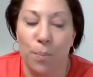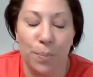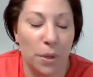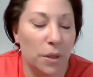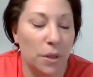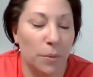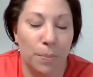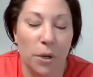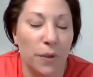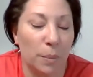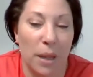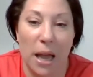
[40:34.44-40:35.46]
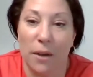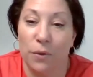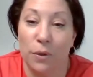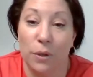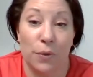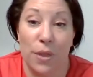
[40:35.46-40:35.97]
the perfect
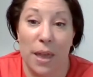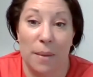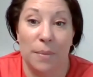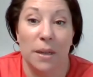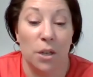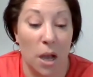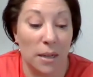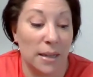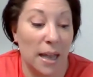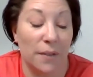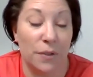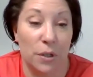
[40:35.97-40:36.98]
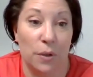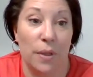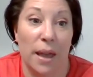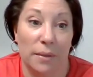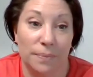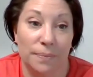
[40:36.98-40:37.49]
platform for them not to have to do
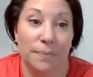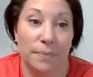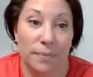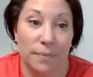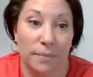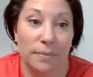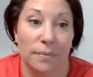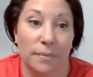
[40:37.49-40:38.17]
that. And